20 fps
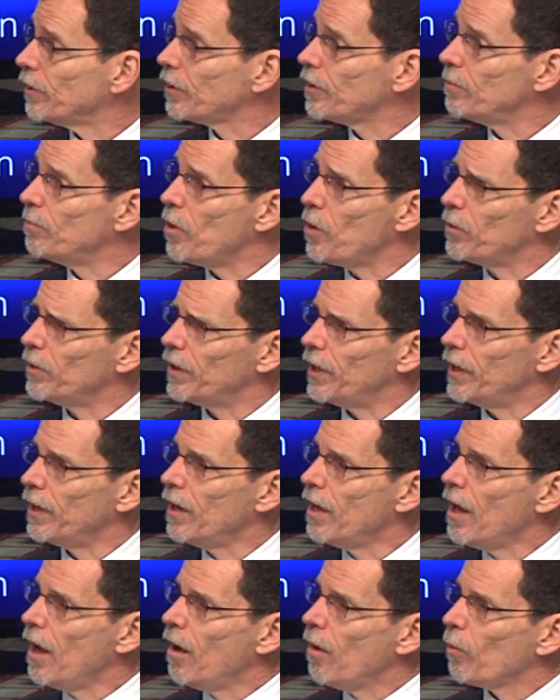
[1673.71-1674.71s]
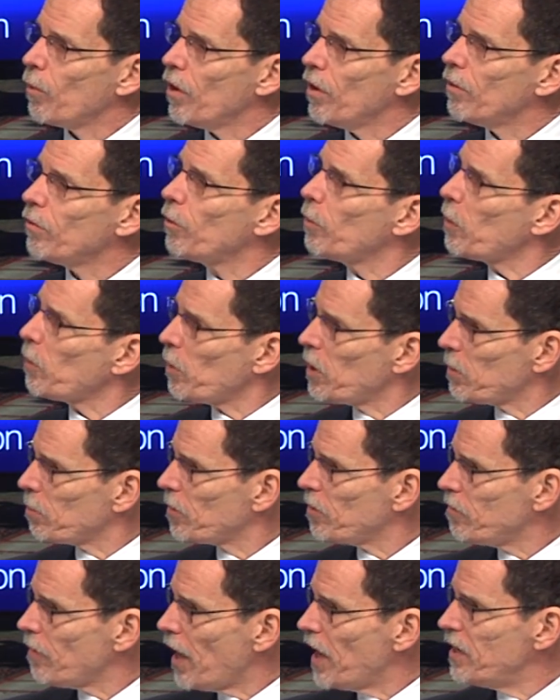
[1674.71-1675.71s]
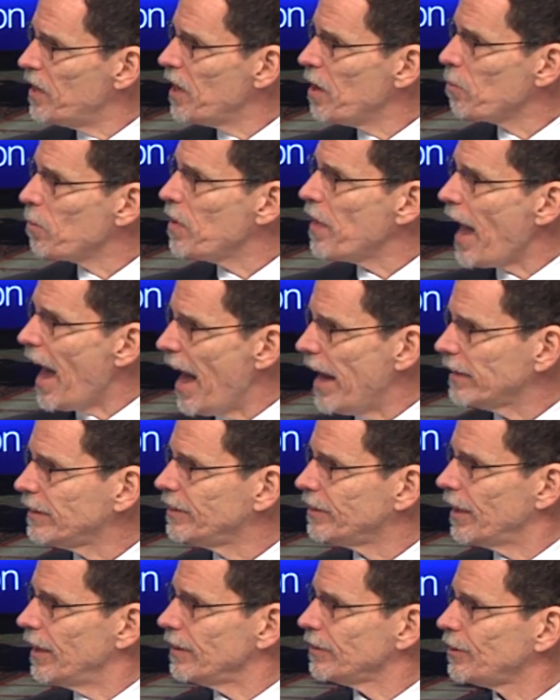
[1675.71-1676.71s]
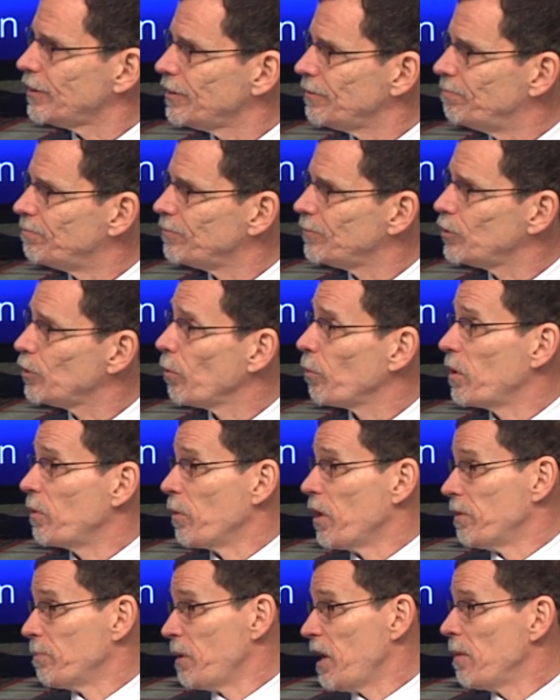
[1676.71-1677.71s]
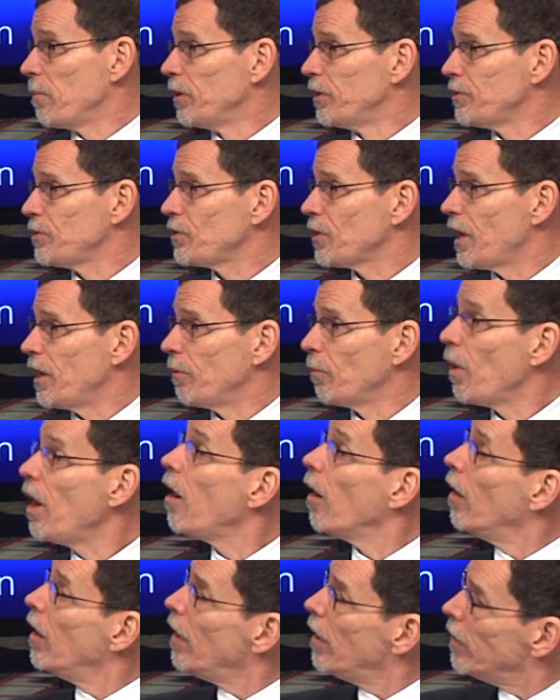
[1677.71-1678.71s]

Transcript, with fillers: the community, well, then we want to provide them with access so we want to be able to say, well,